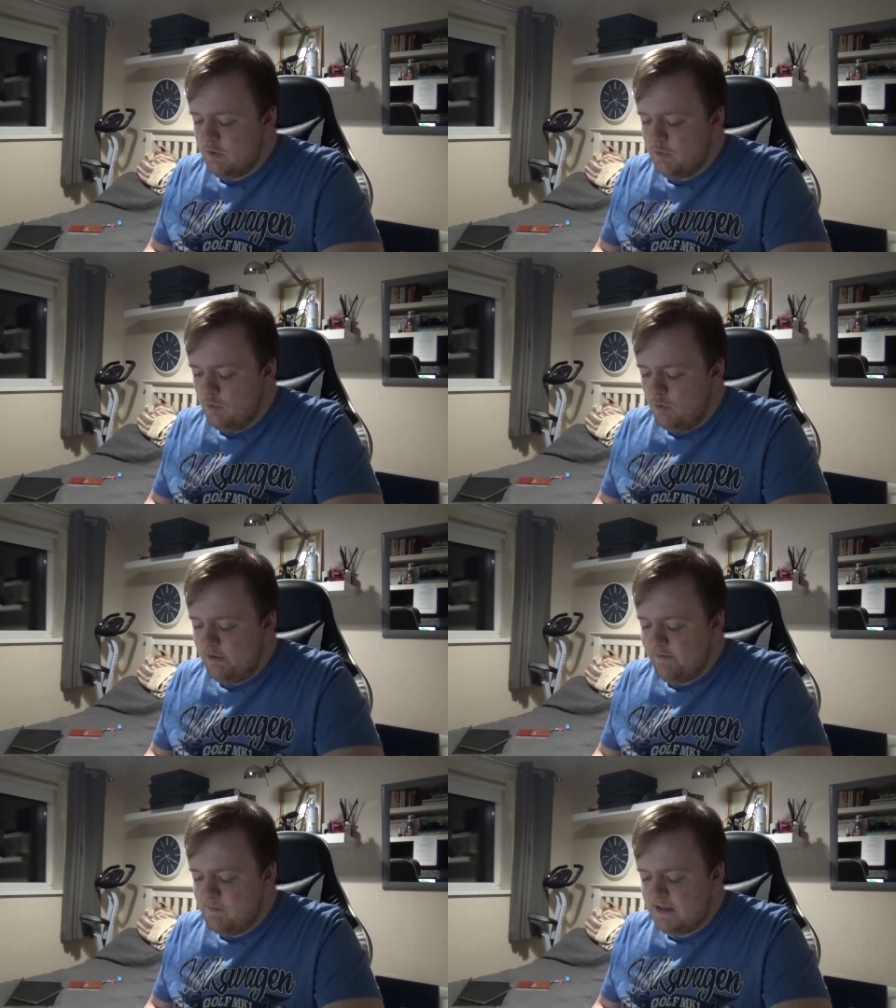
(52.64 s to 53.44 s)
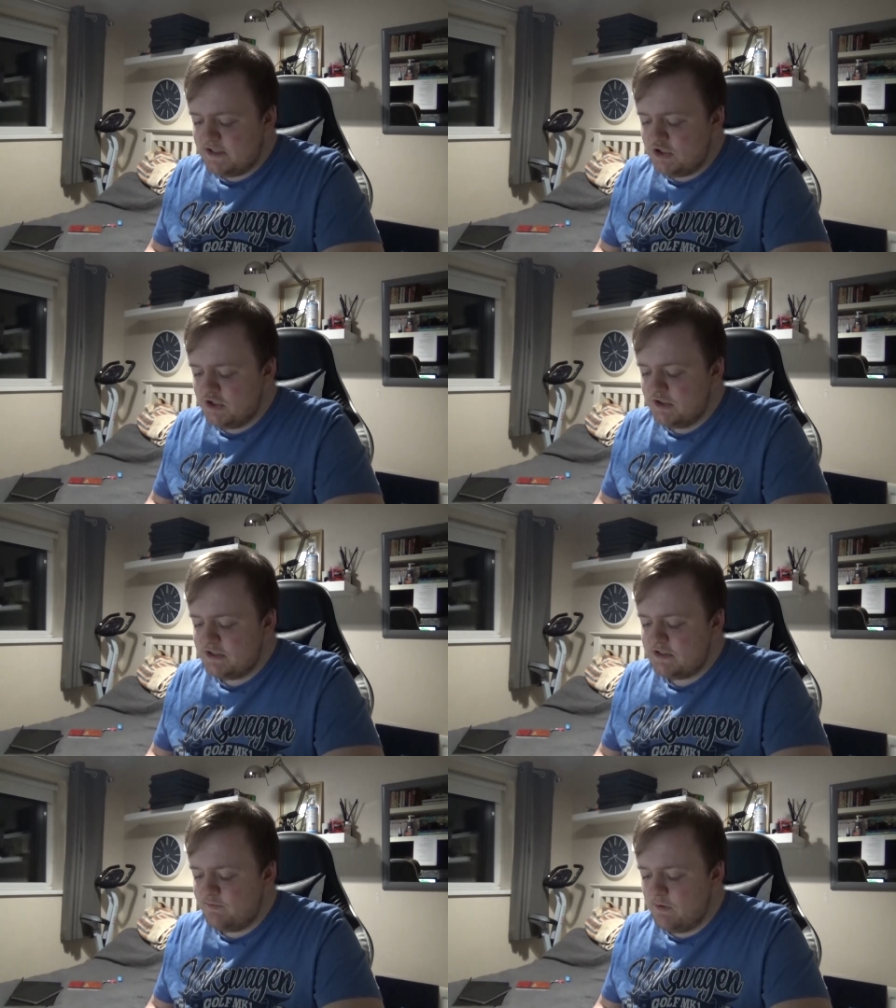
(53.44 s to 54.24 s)
nor of
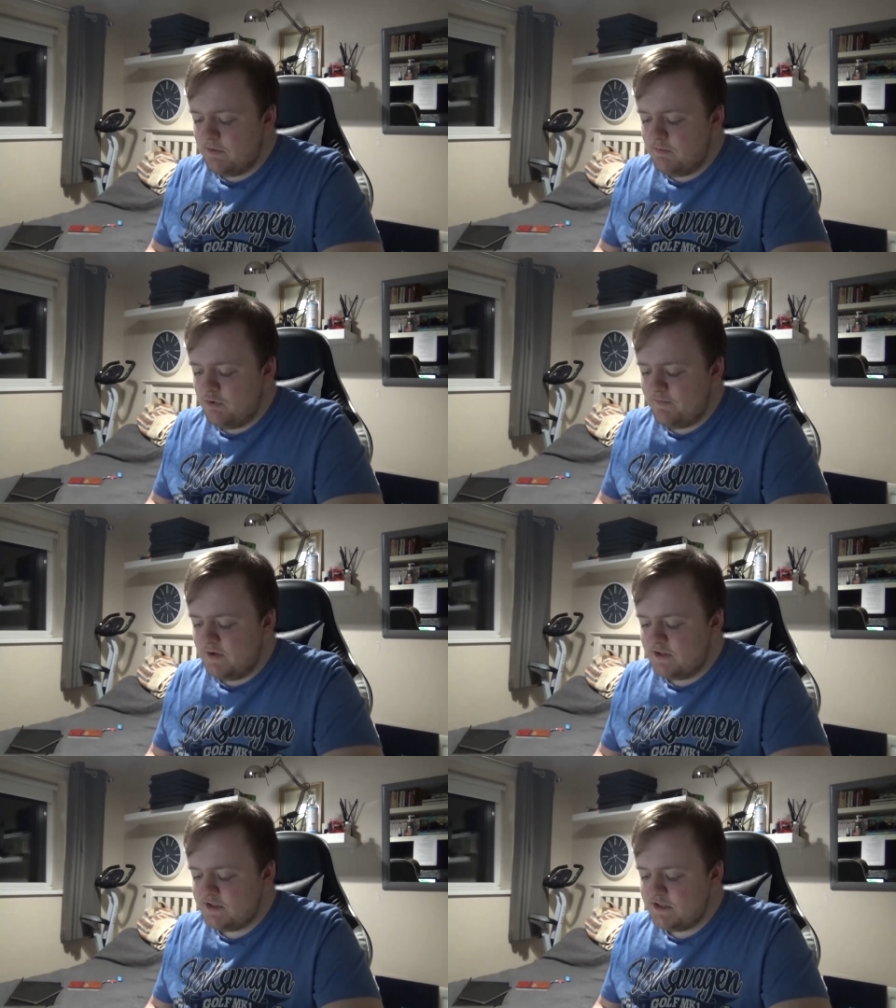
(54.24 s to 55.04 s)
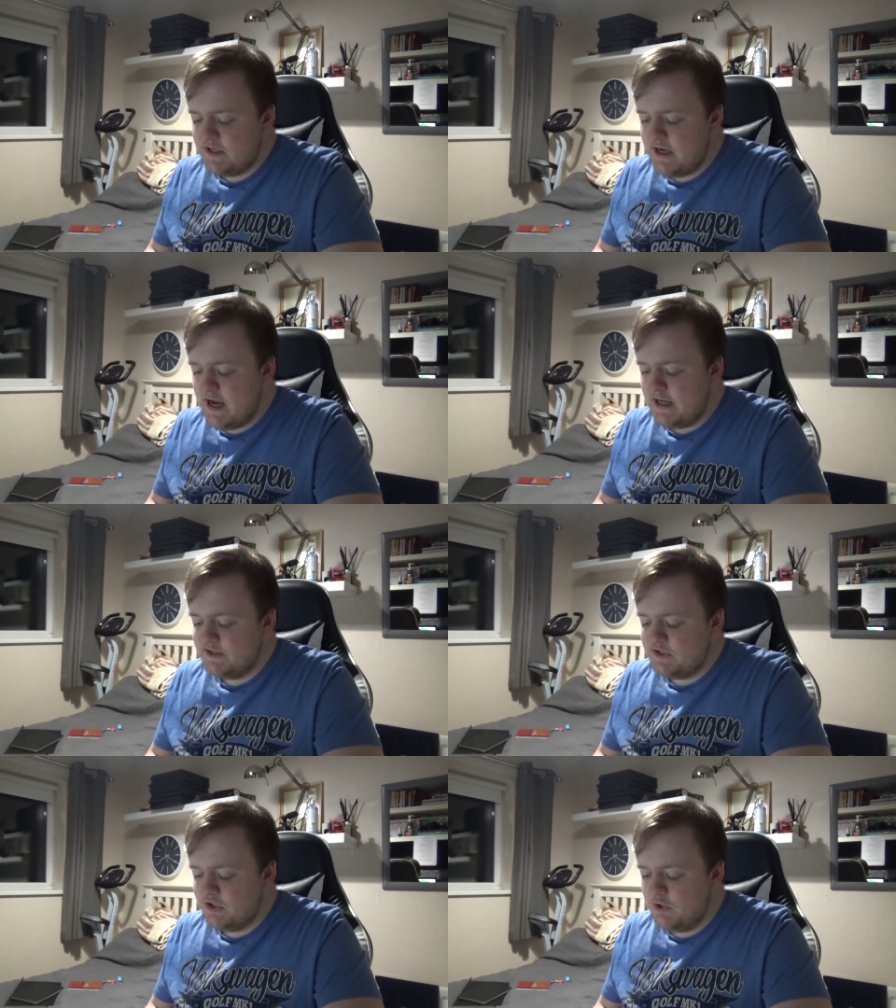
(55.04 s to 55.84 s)
messages from the prophets.
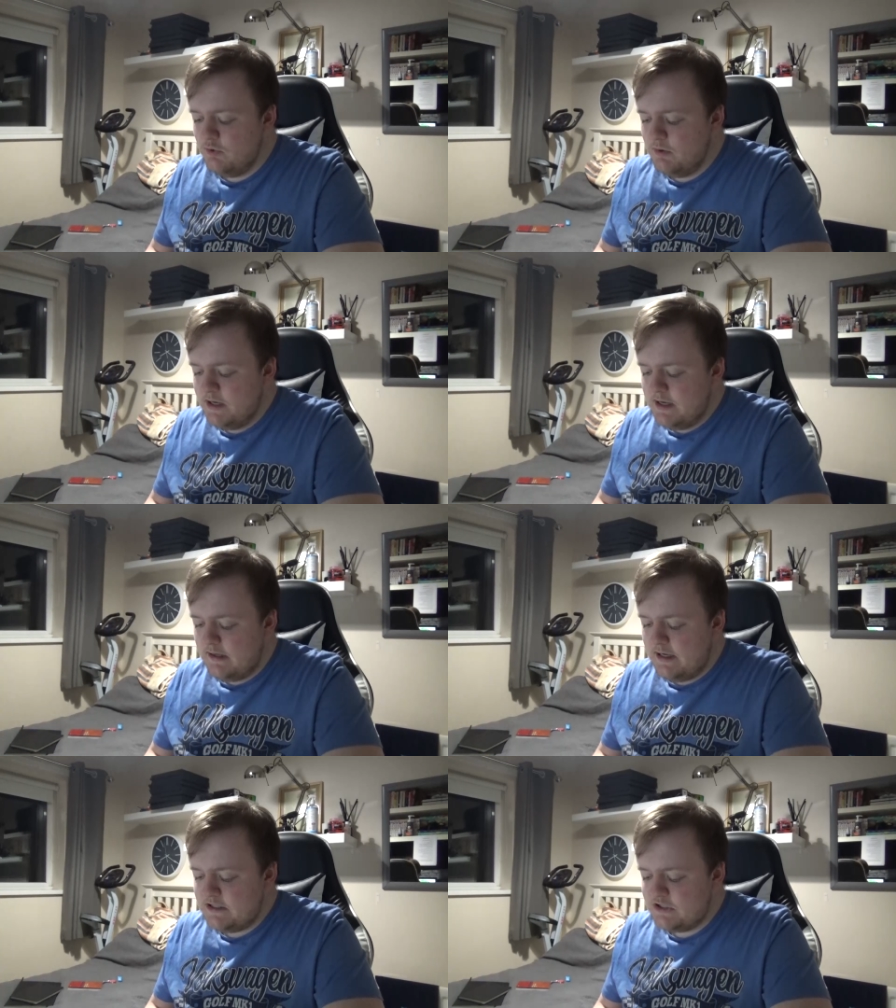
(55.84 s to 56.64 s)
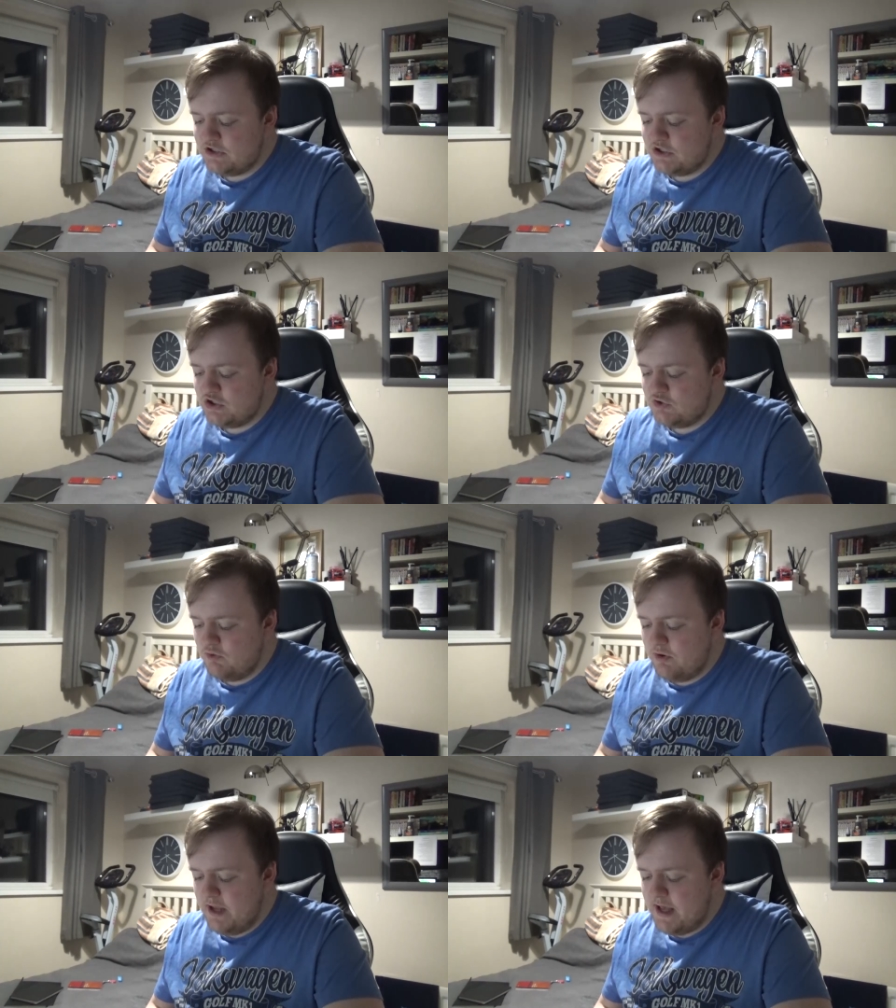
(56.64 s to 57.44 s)
And so let us
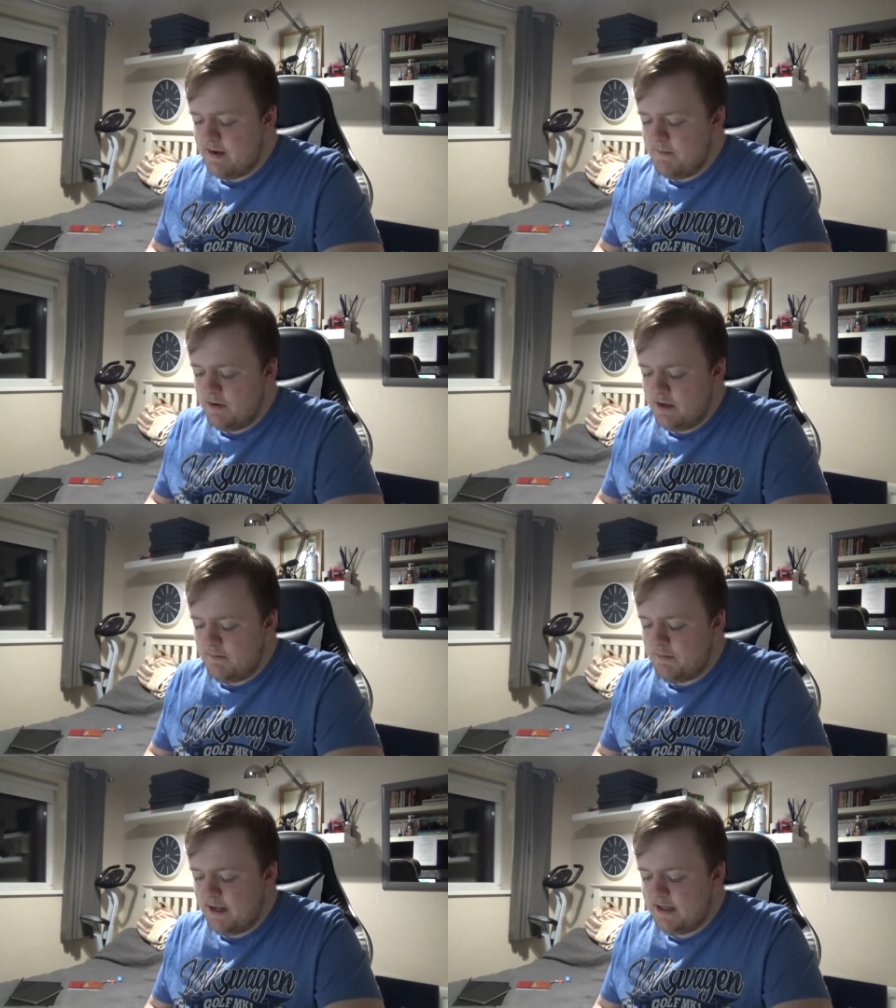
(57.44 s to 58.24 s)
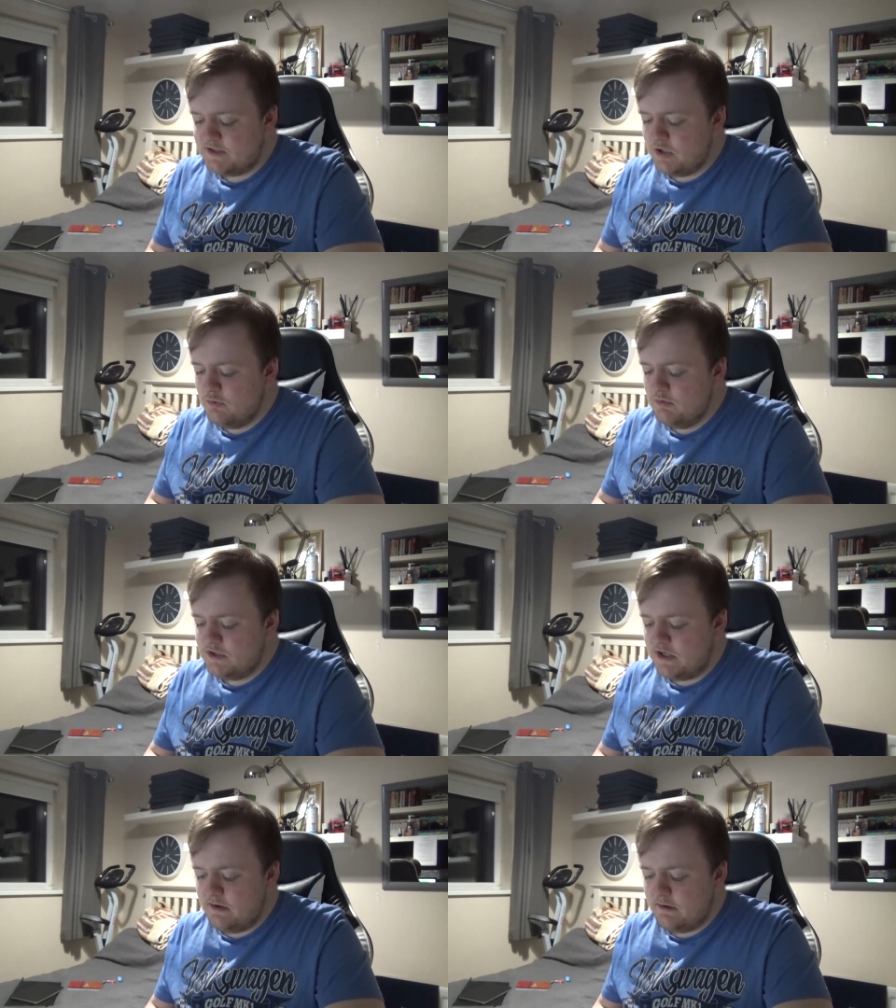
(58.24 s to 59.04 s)
destroy him by his own
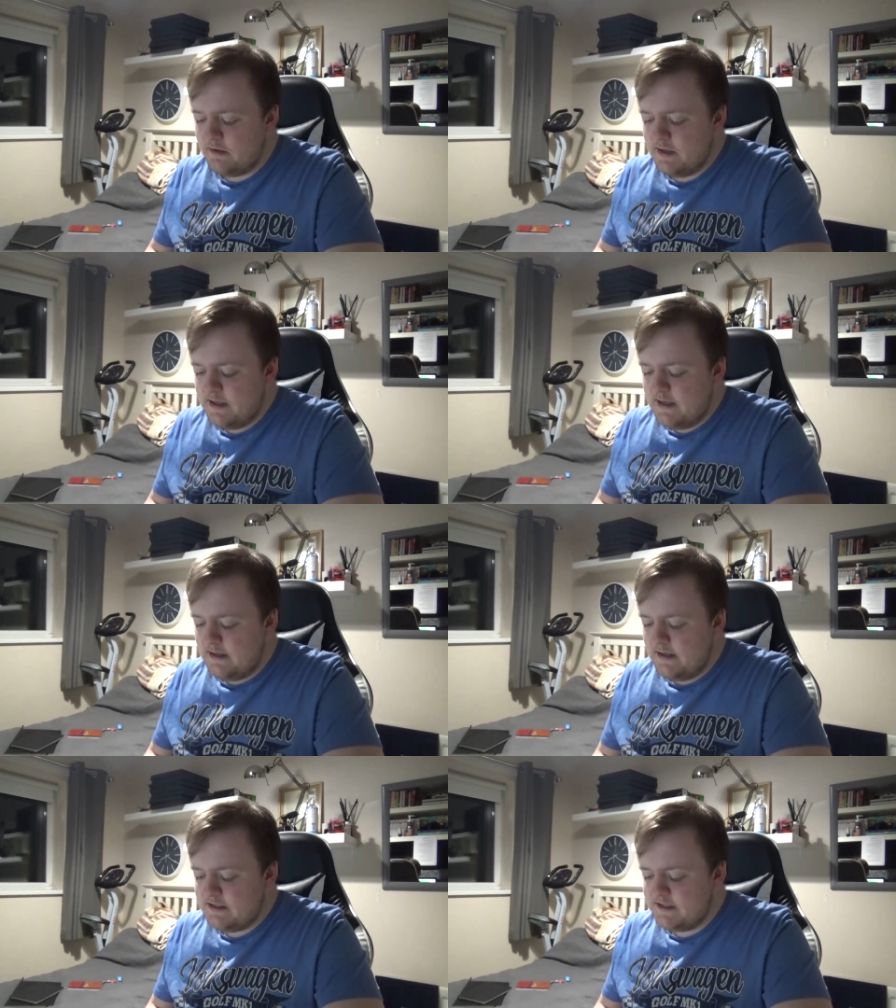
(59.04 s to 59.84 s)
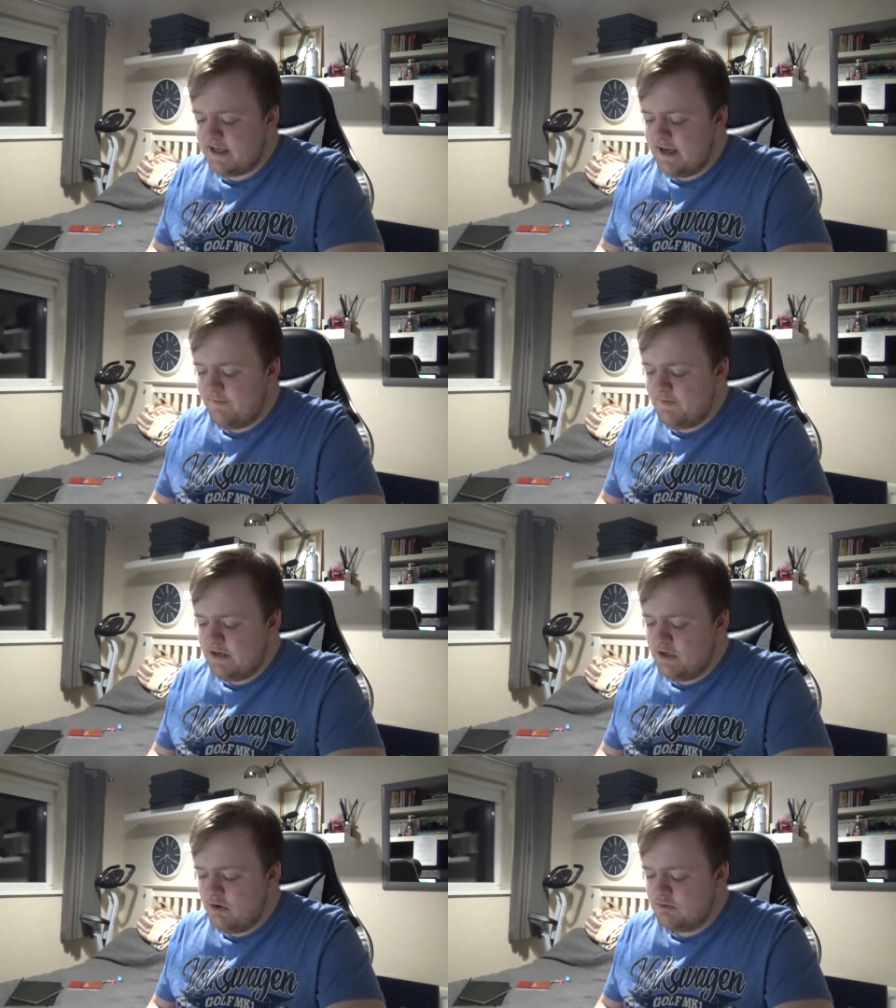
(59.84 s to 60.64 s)
tongue, let us
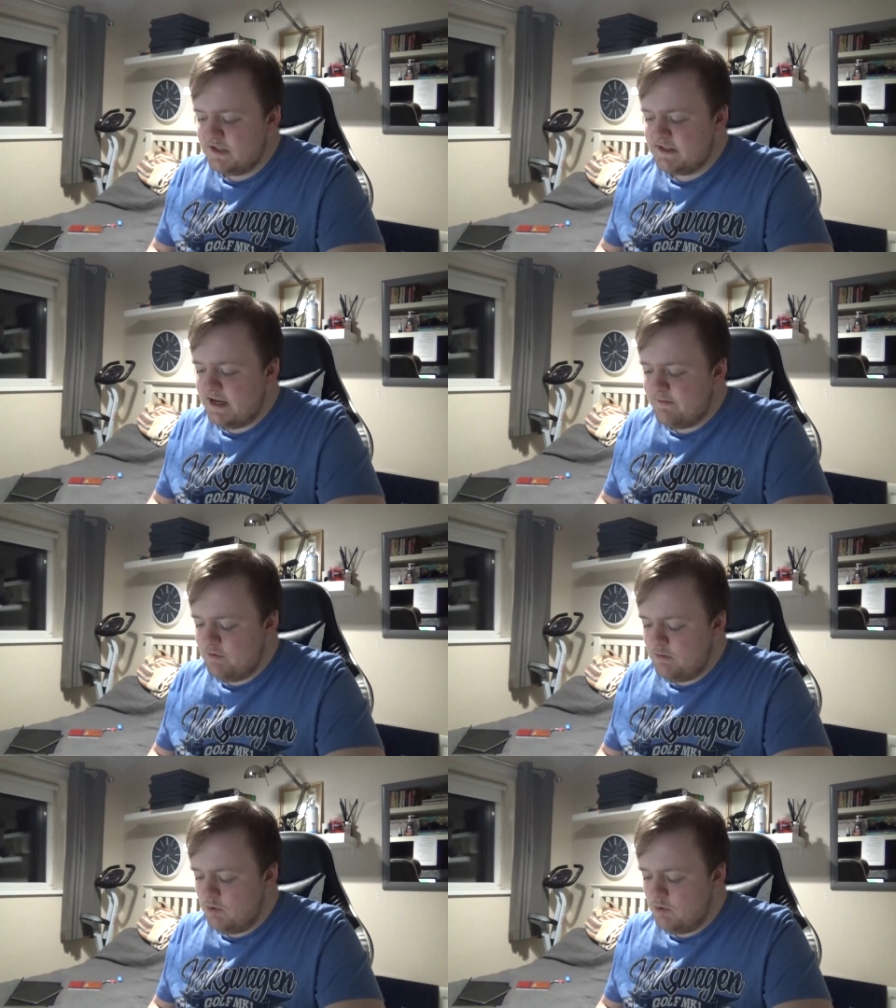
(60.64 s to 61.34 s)
carefully note his every